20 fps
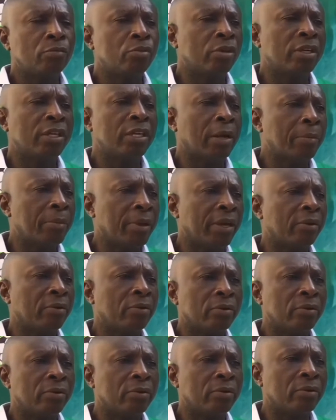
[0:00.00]
Burkina Ben,
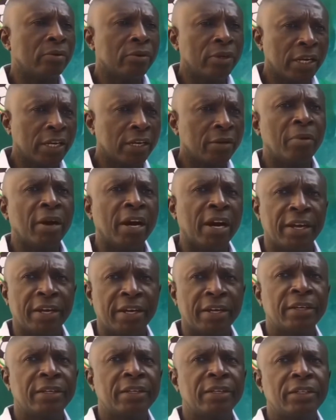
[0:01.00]

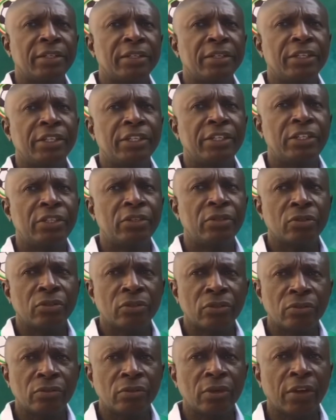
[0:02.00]
Dubai. And you know,
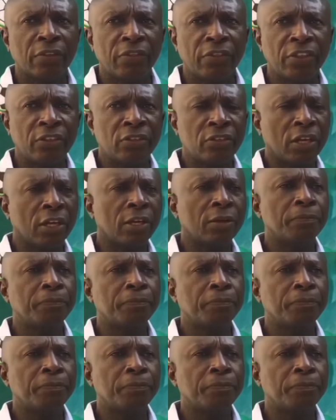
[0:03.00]
I think